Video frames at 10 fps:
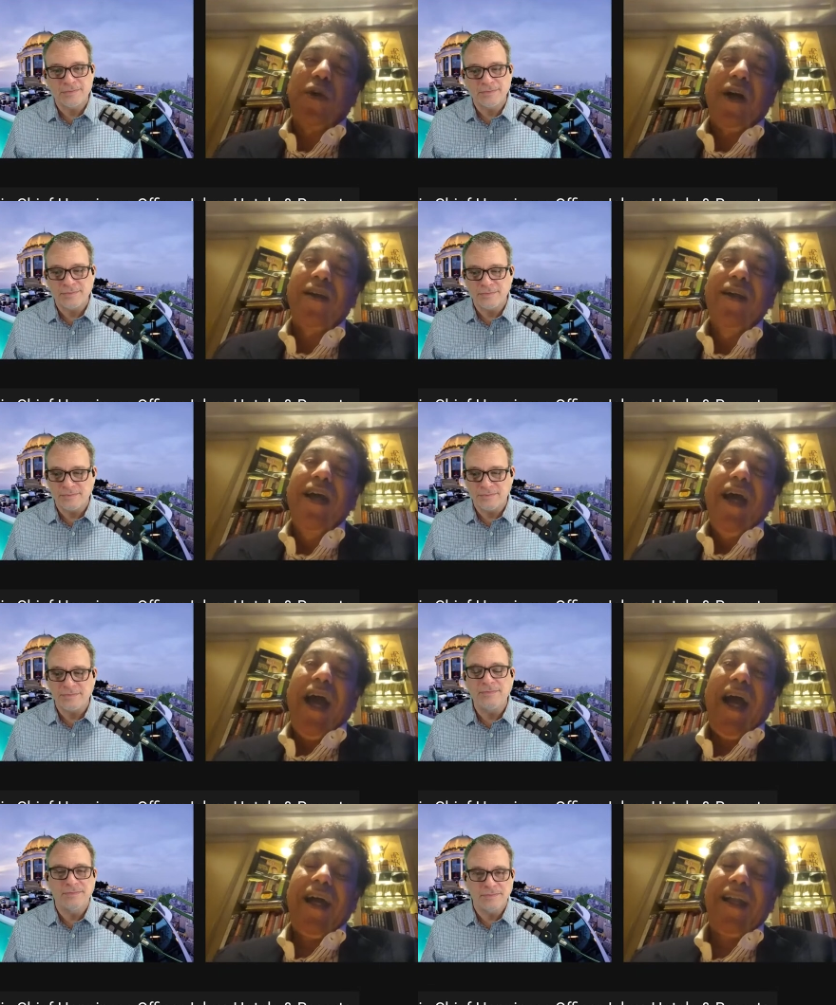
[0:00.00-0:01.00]
Speaker 1: are.
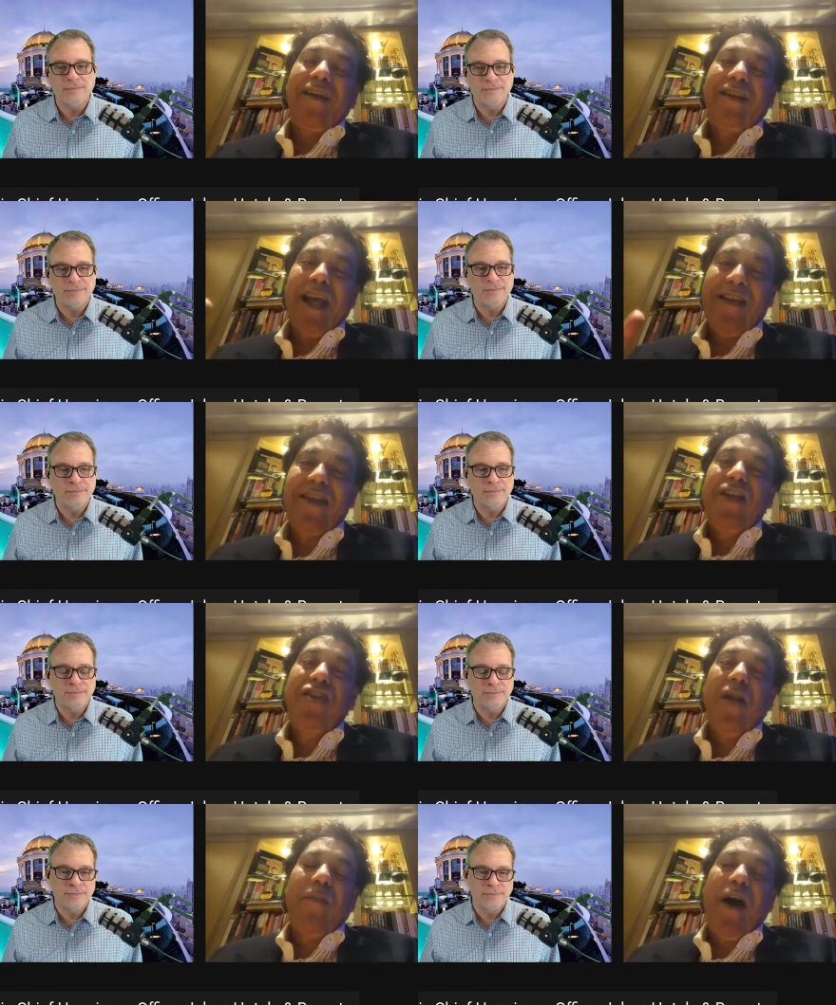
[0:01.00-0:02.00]
And the
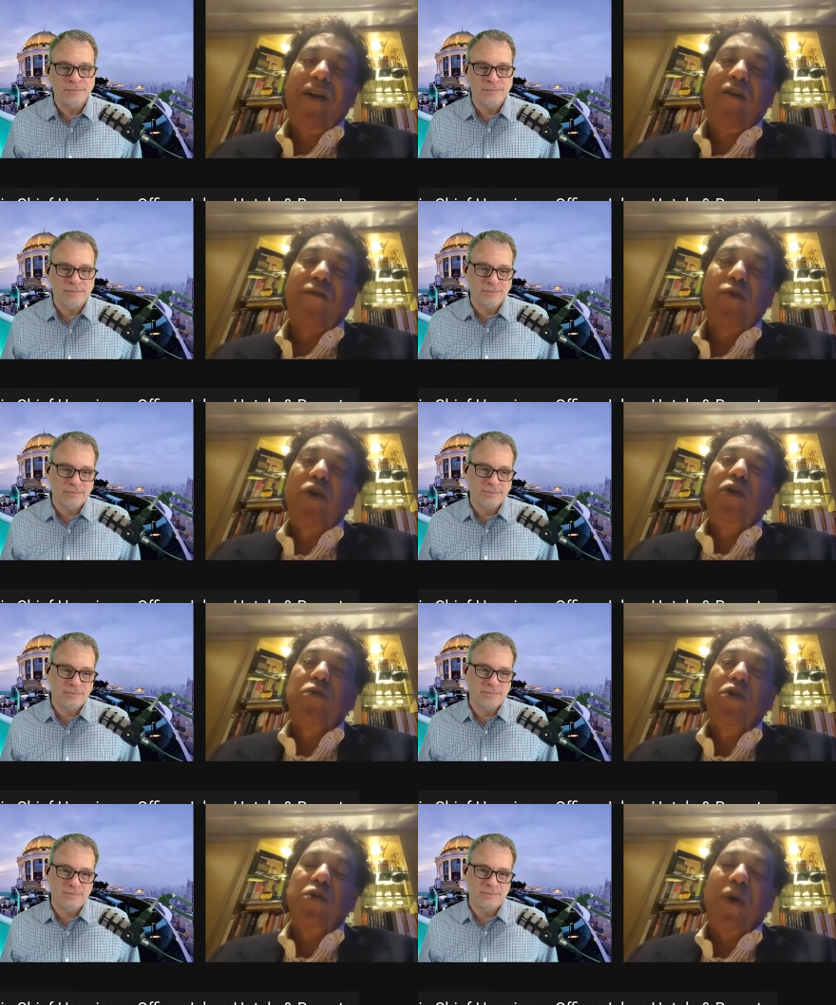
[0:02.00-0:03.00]
essential part of knowing
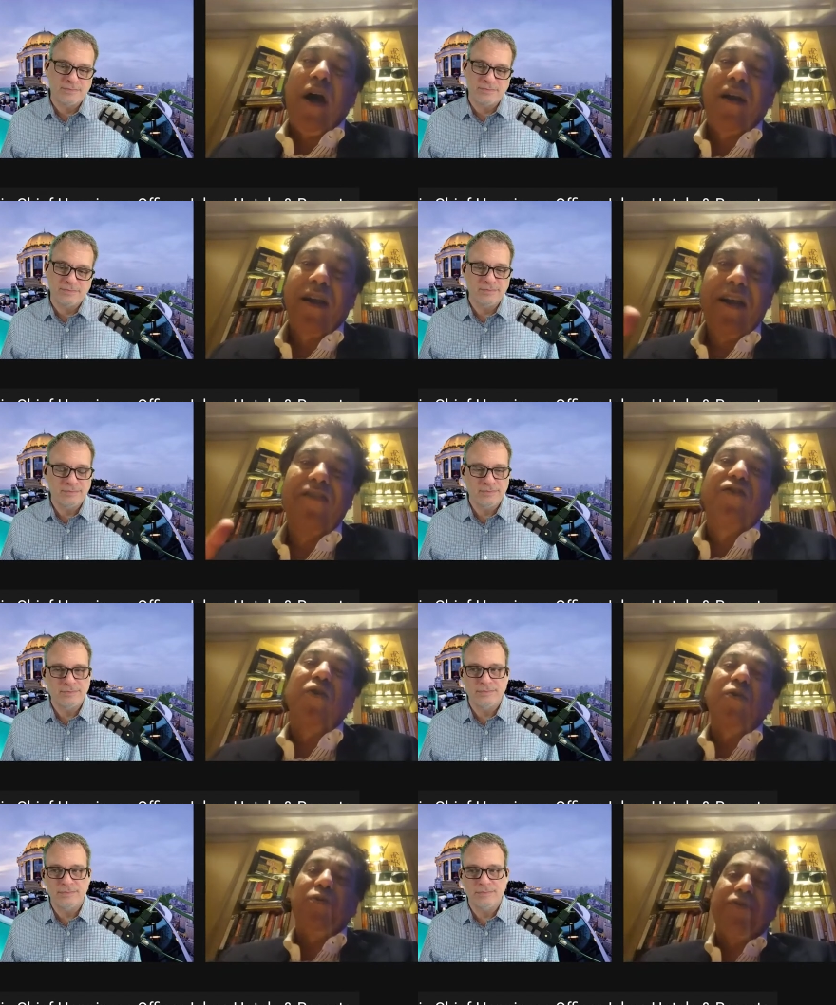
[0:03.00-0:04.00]
who you are is
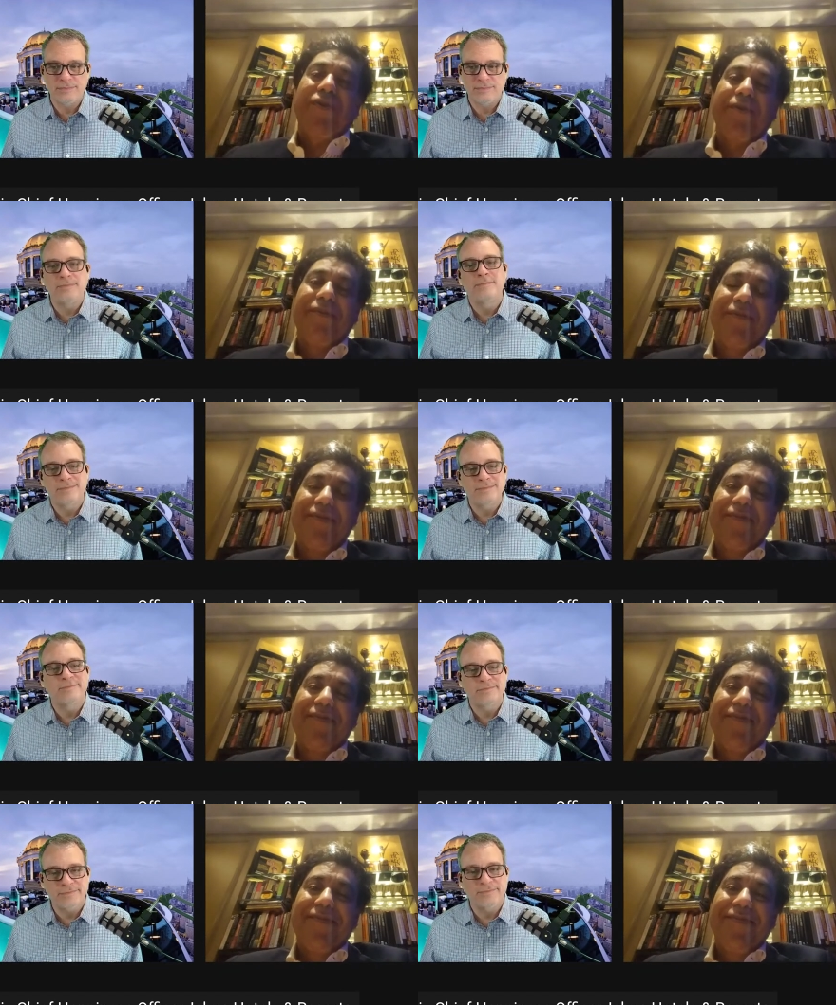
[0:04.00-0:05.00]
your roots.
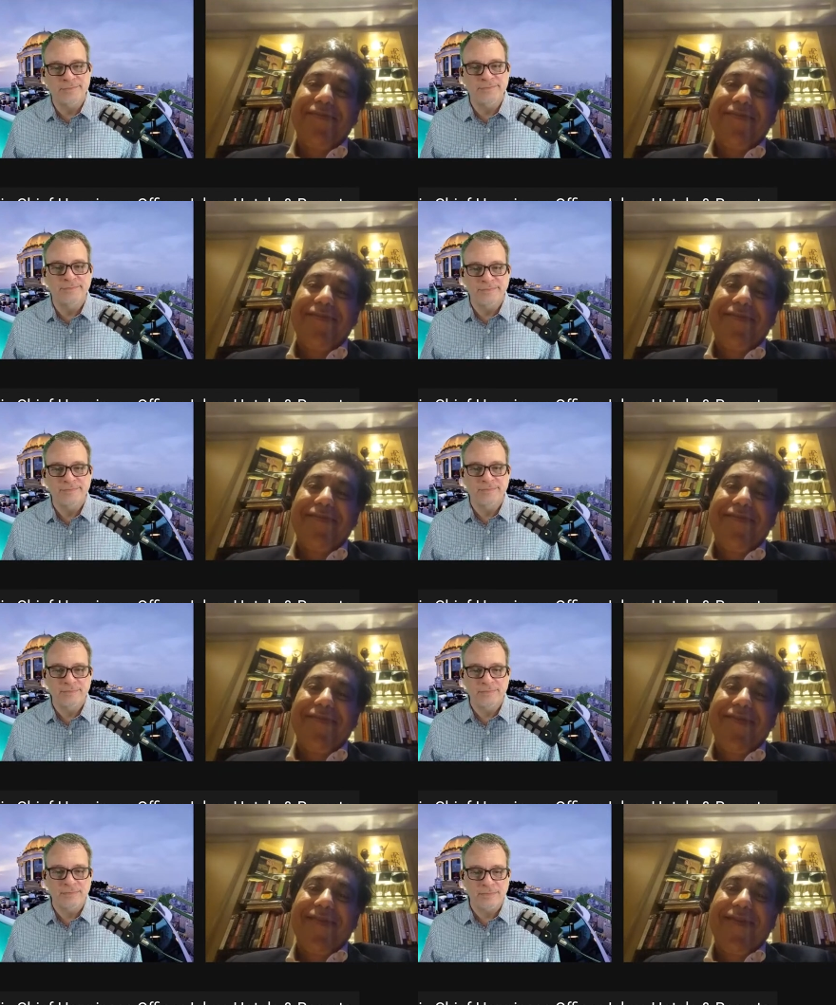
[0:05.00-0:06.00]
Mm-hmm.
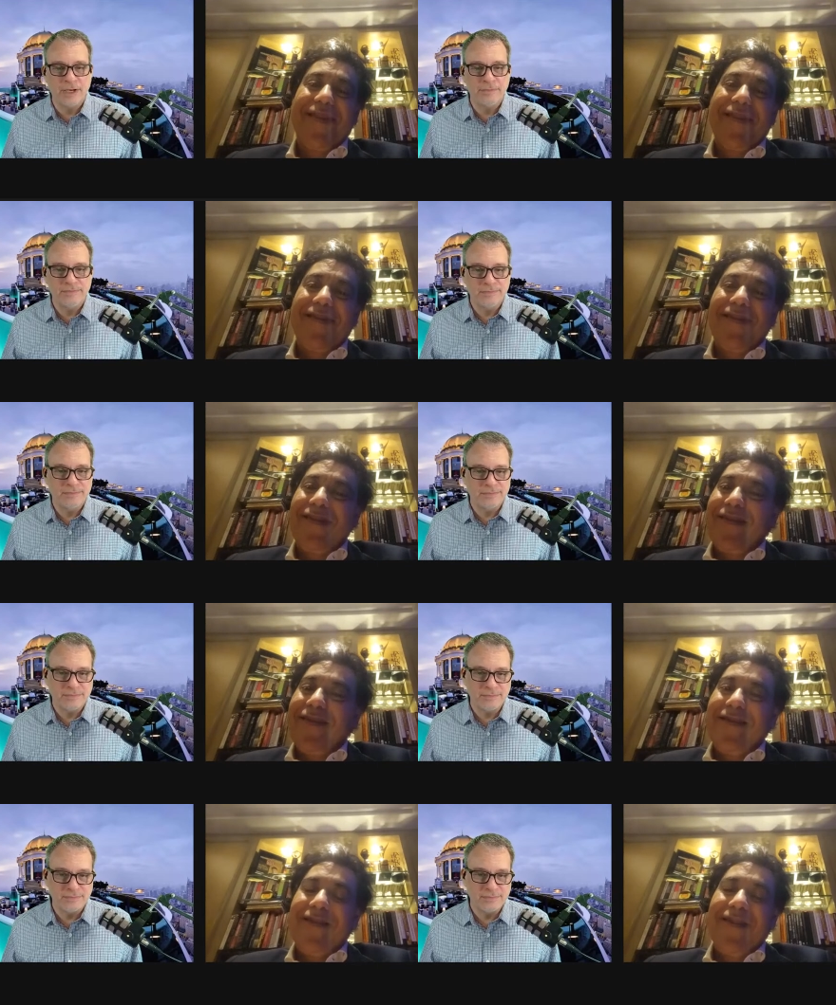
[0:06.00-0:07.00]
Speaker 2: Yep.
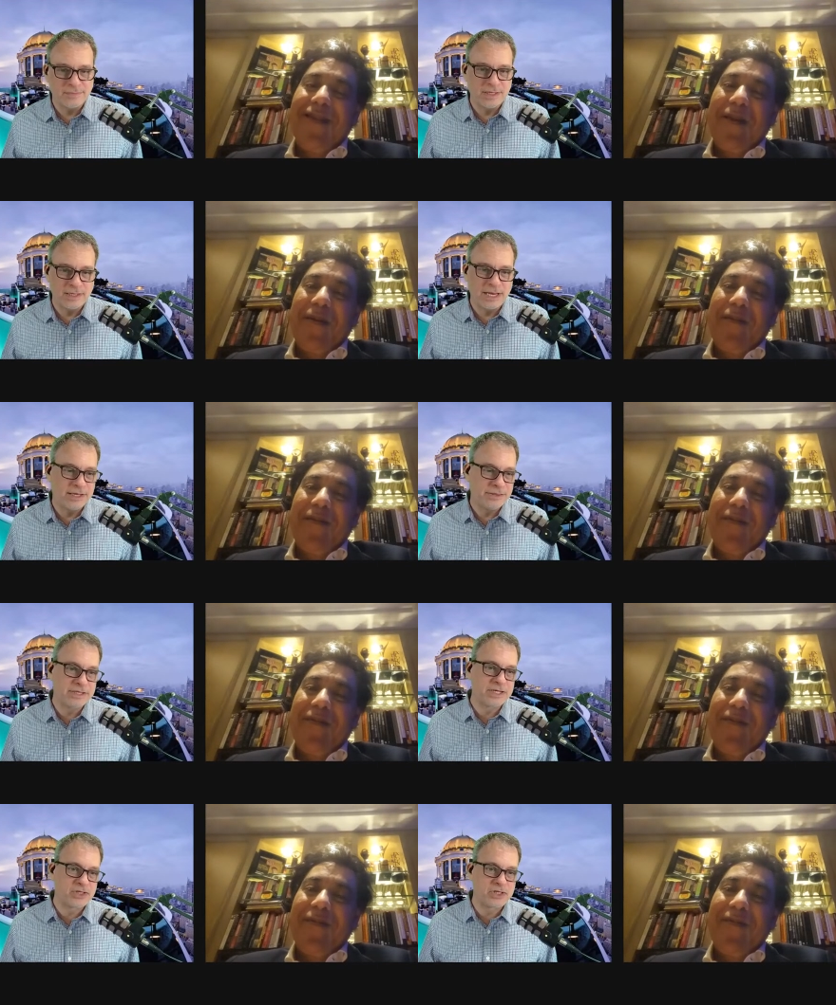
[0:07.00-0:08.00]
And I
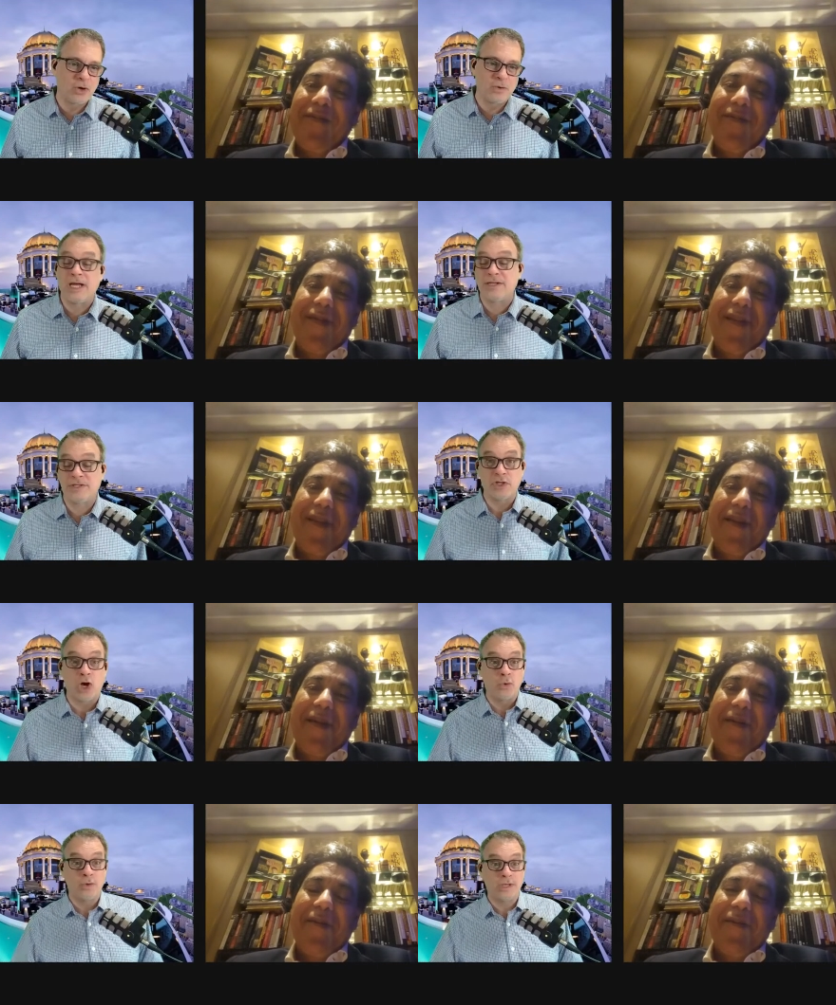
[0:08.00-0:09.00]
think that's so that's
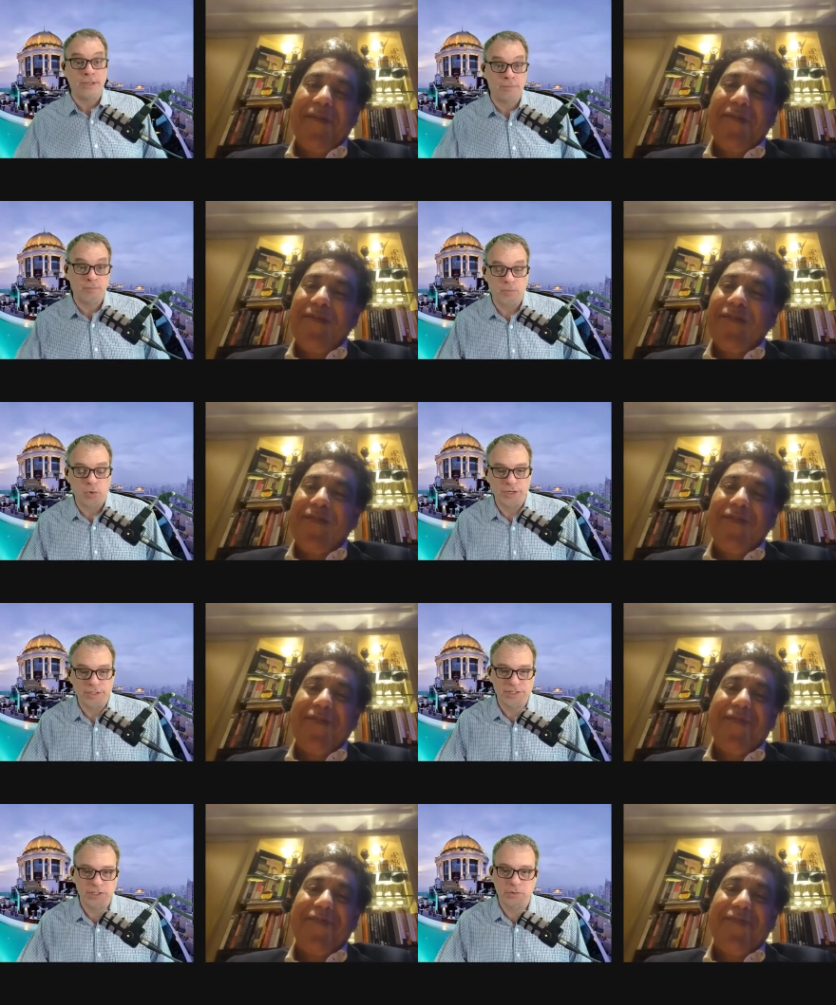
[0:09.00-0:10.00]
so
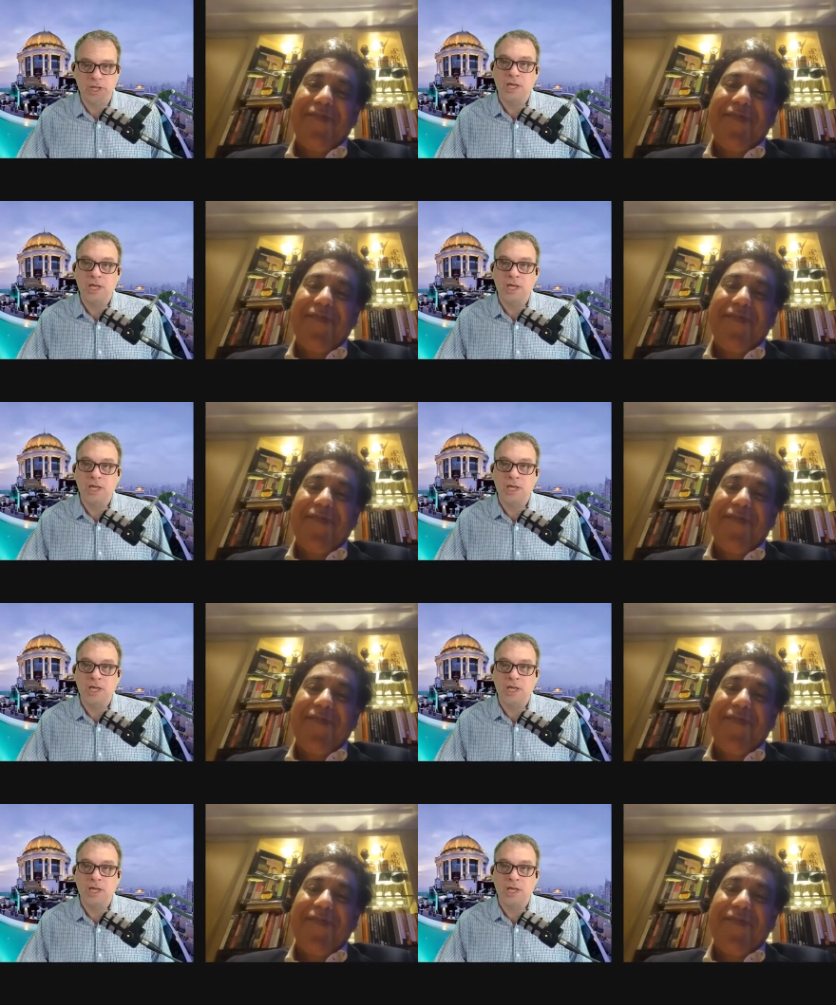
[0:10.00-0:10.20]
important to